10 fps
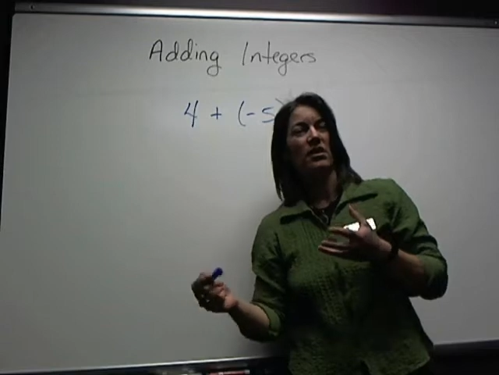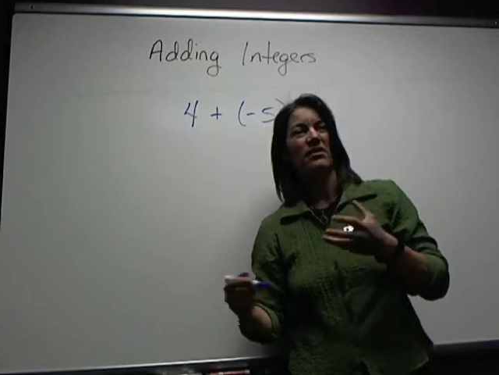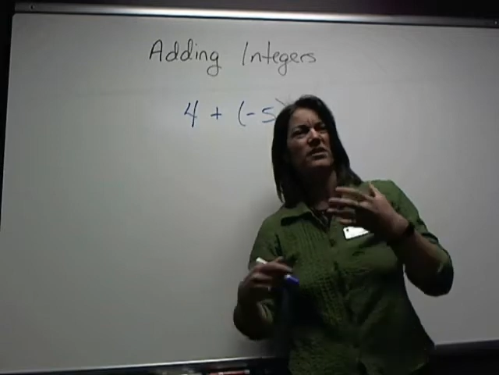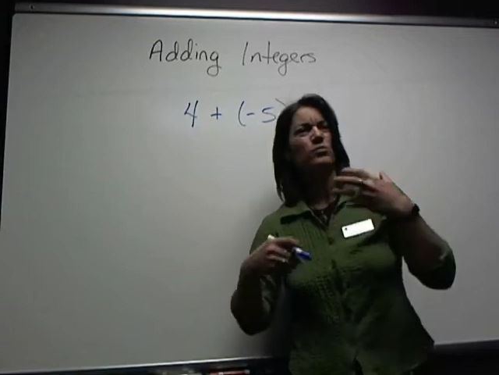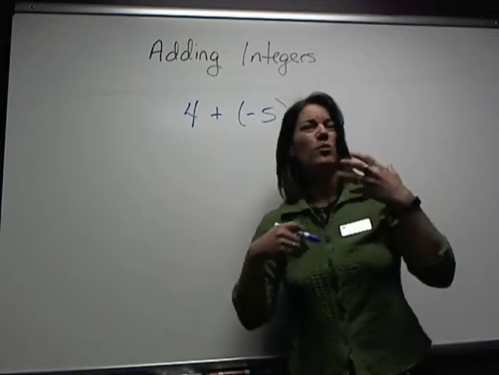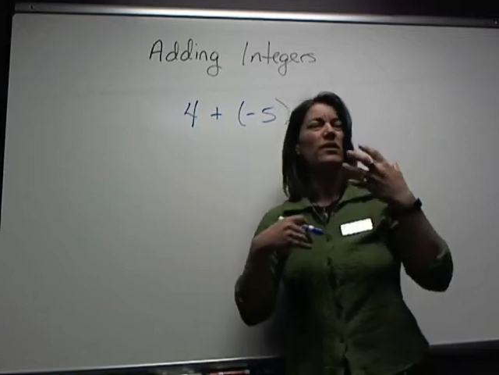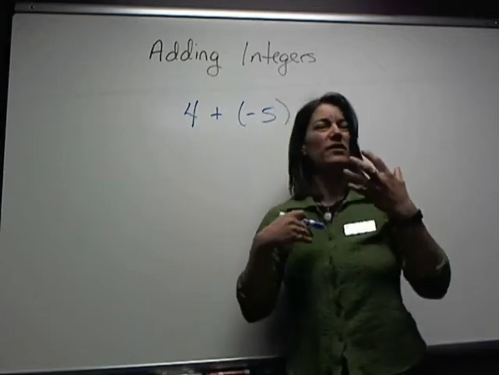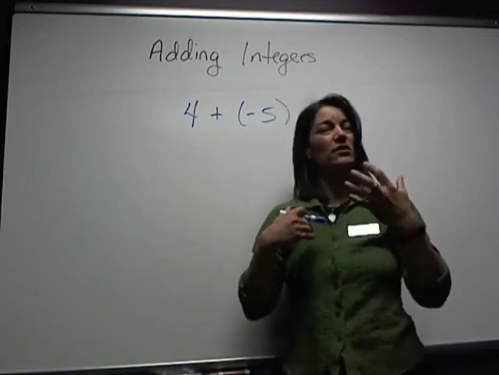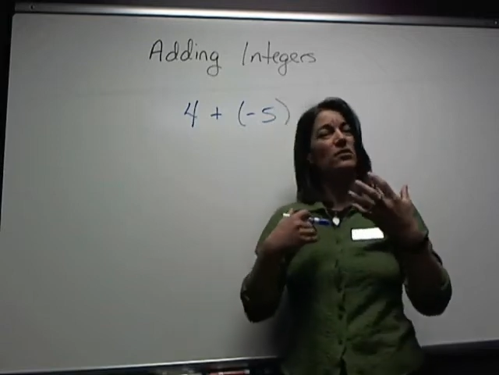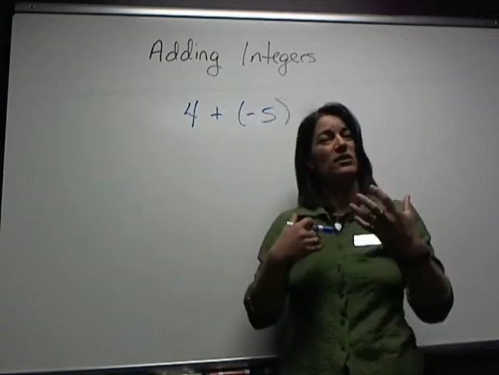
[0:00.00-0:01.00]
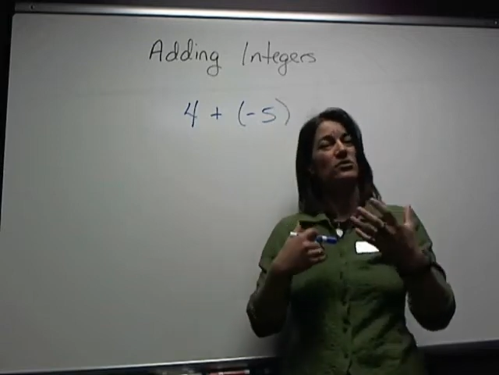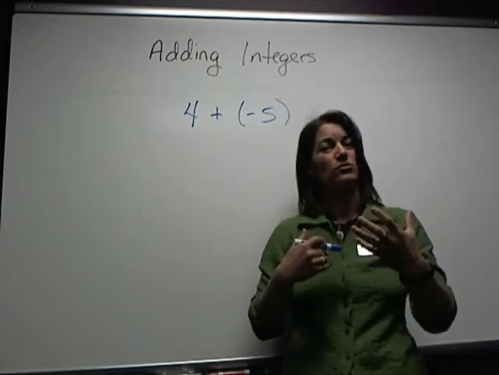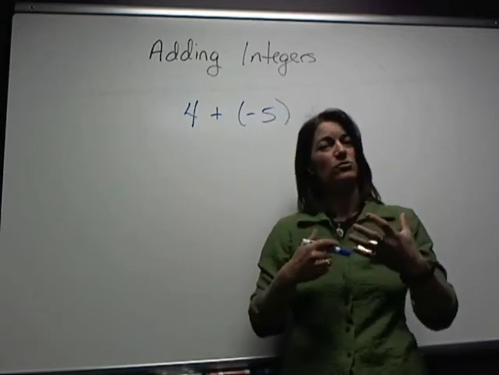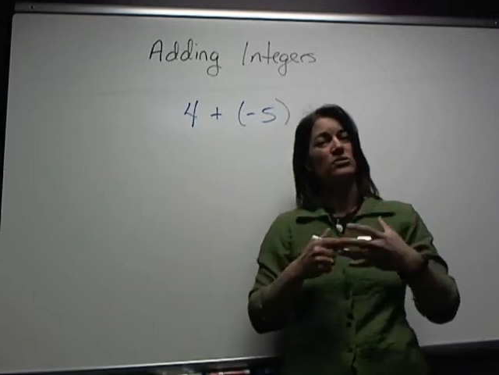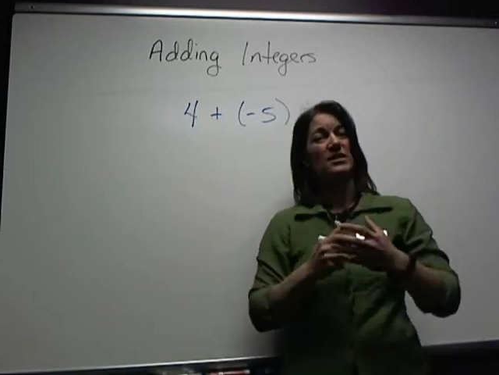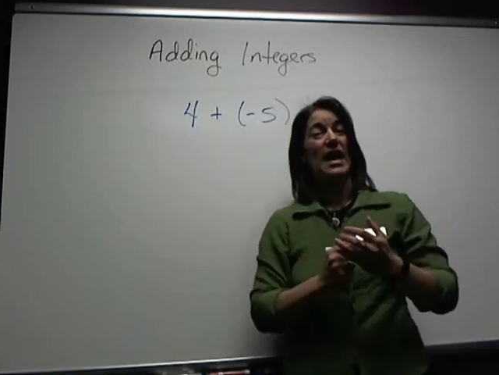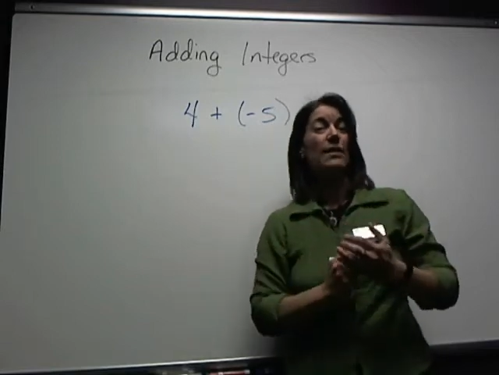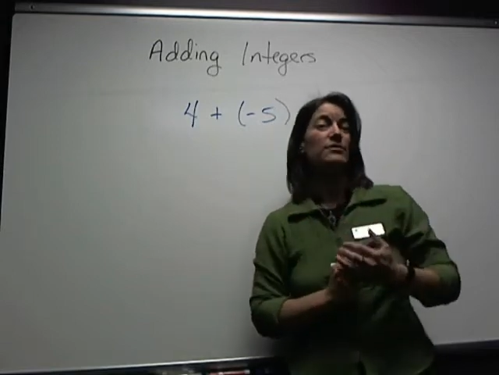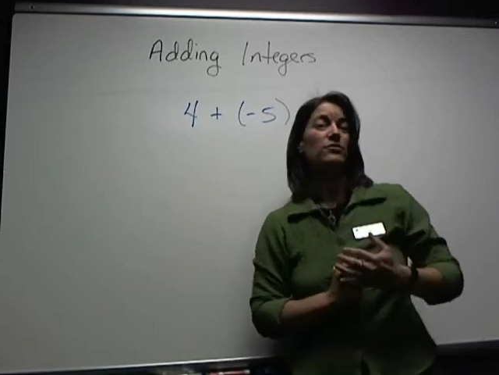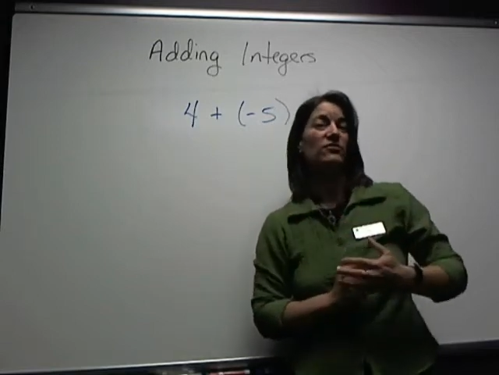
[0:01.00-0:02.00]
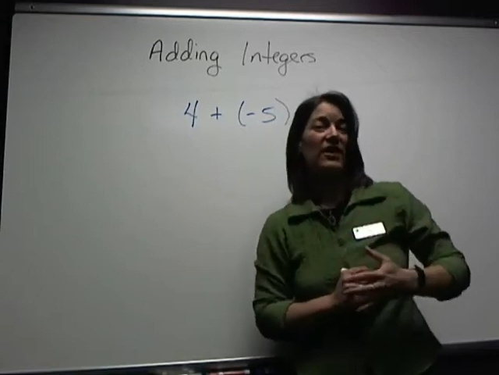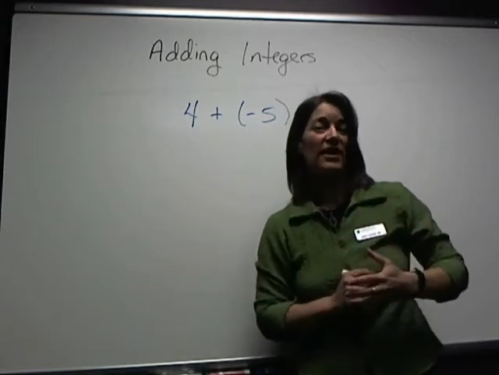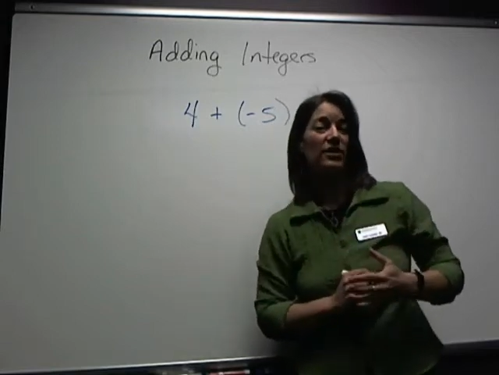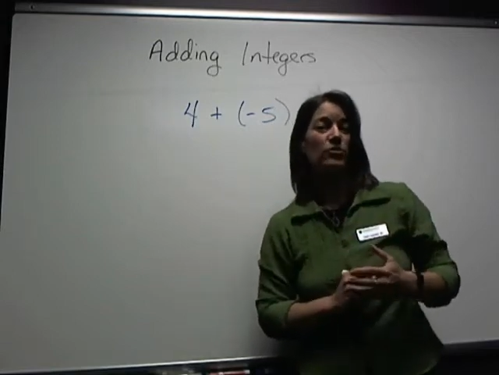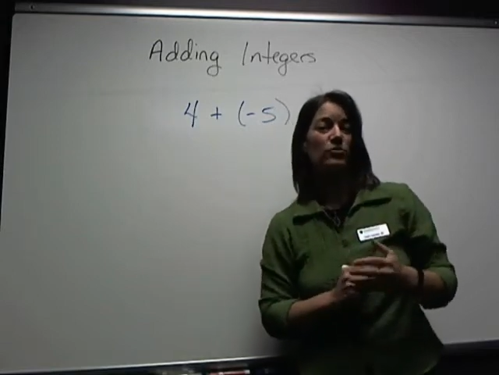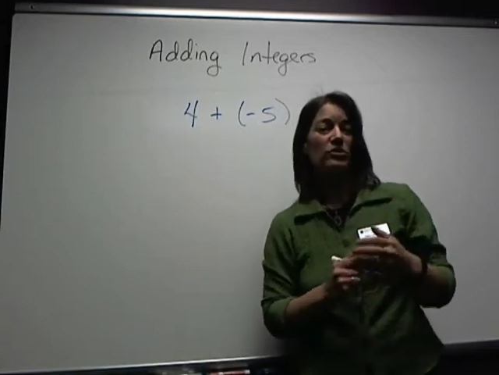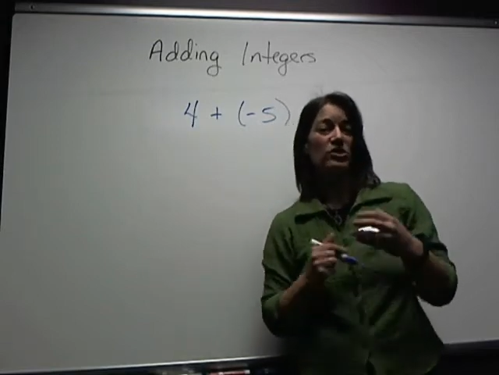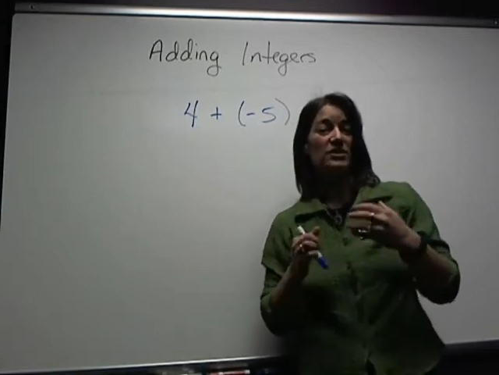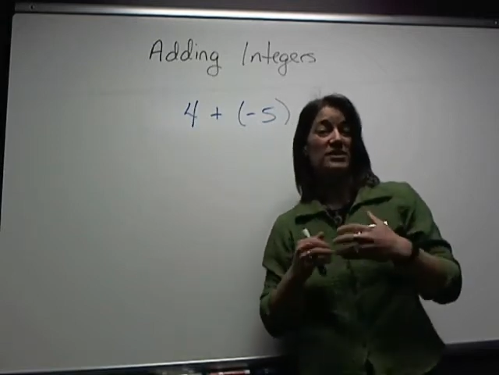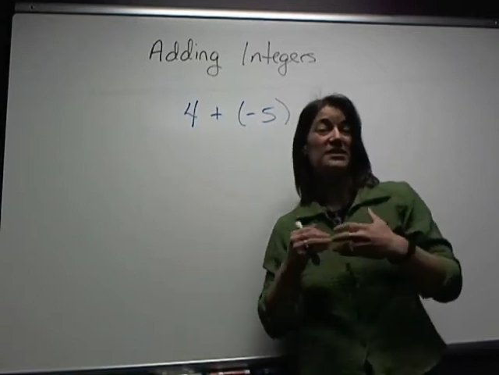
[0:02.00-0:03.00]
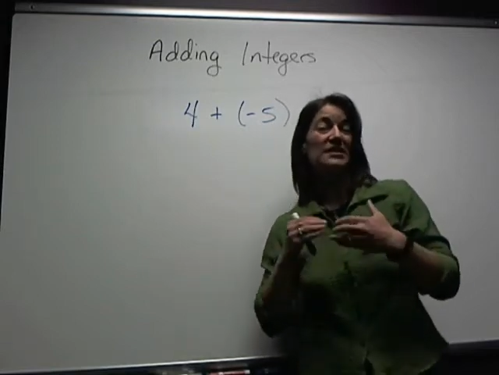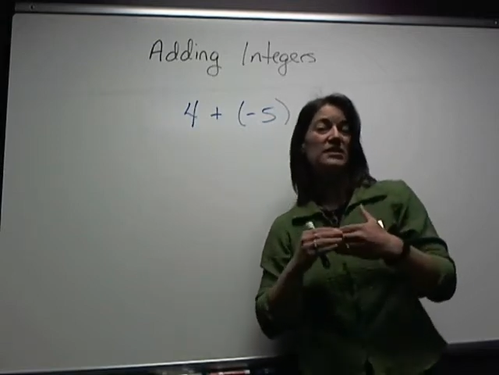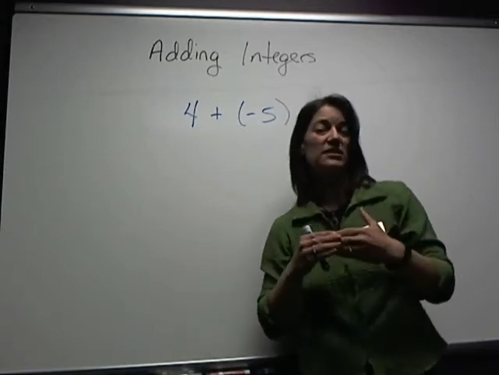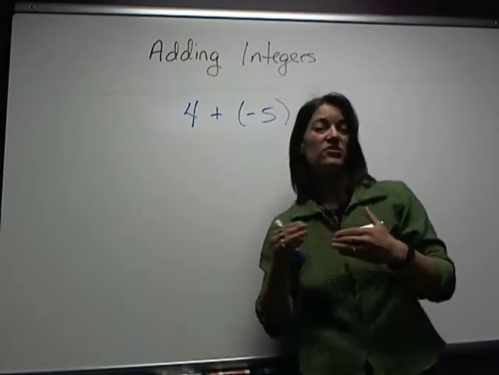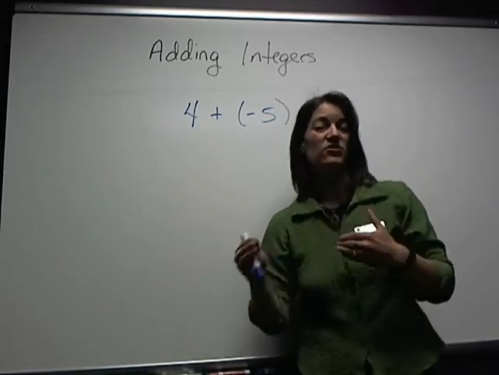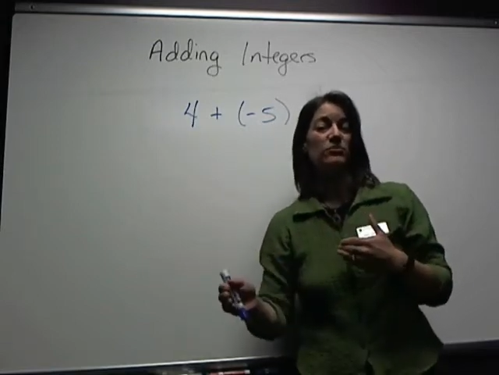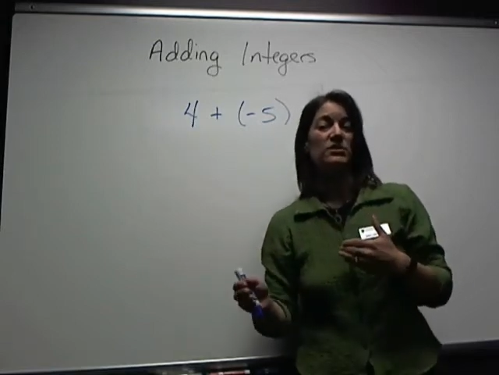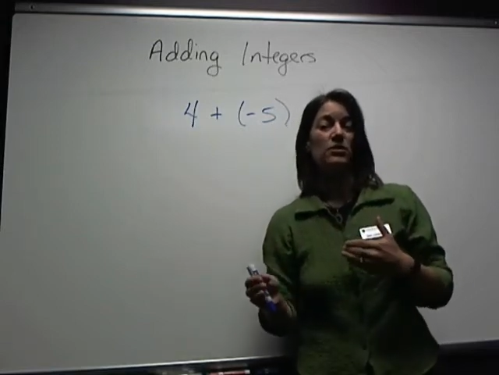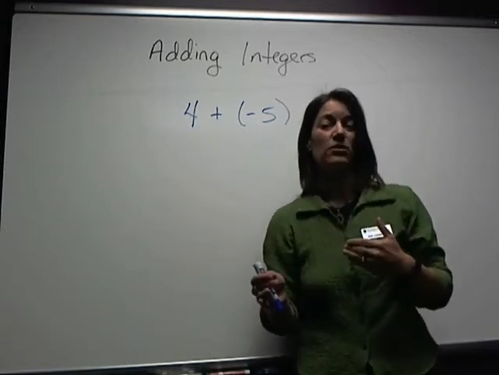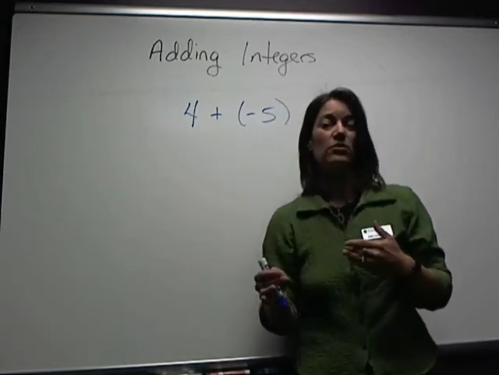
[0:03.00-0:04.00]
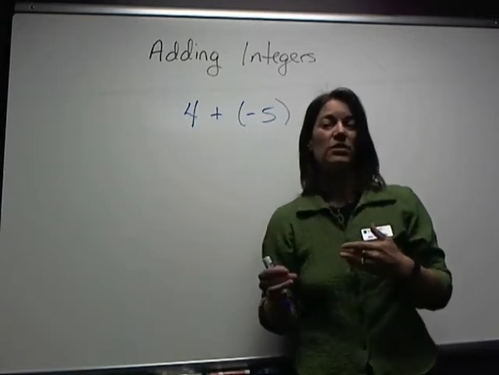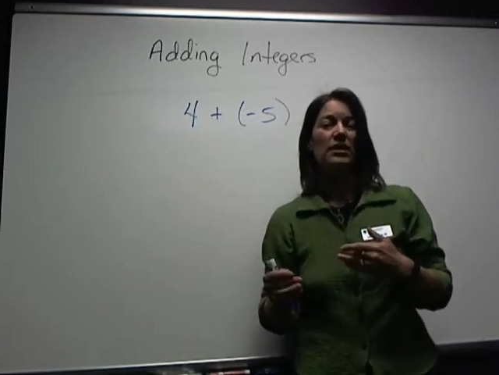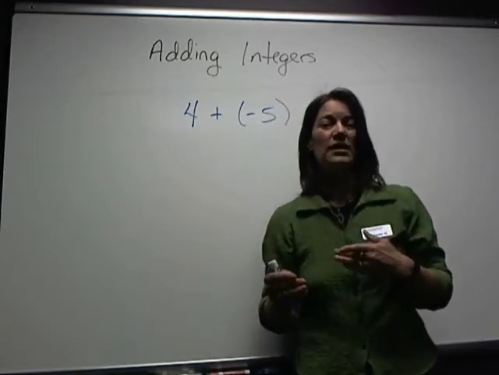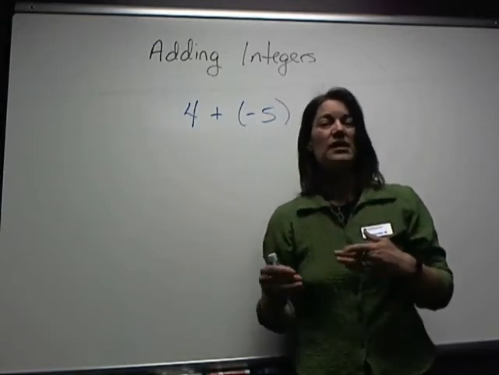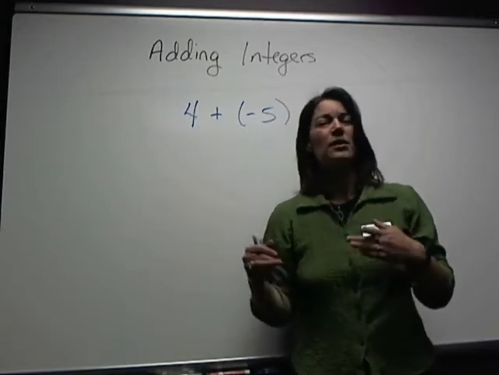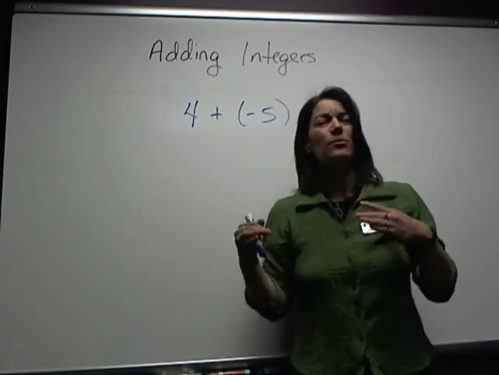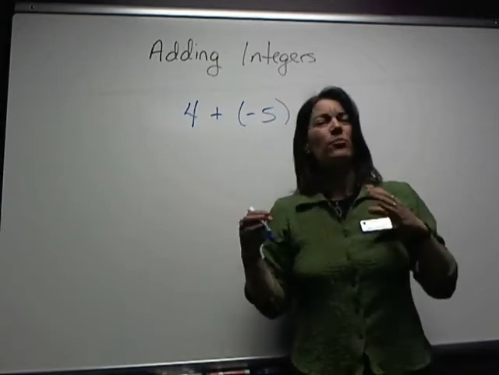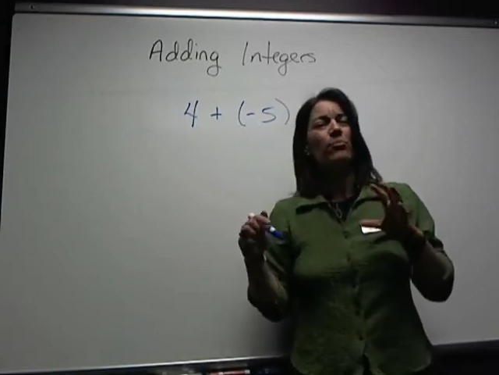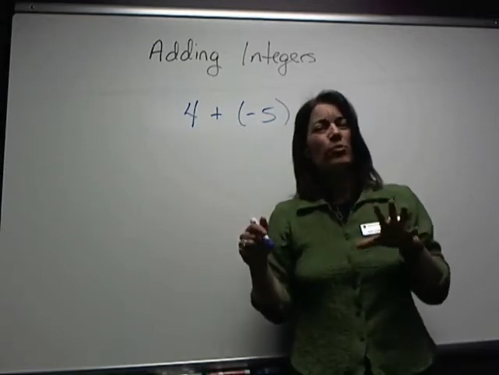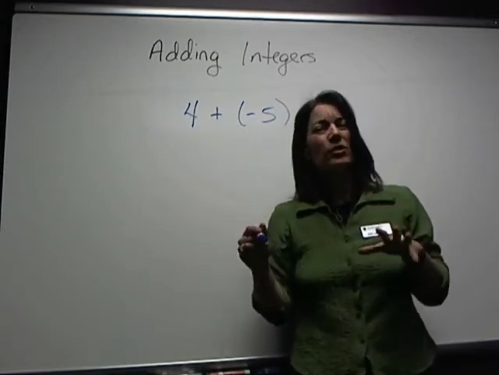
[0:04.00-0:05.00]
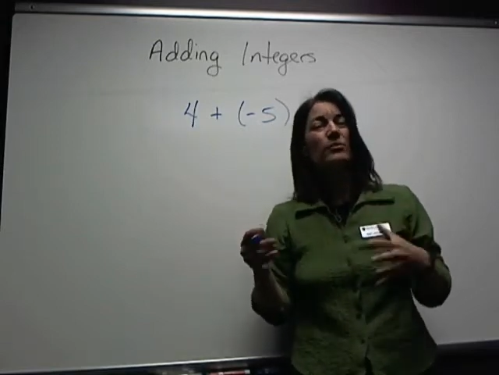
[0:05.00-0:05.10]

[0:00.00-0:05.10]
That's why they introduced the absolute value, which is a distance from 0. But pretty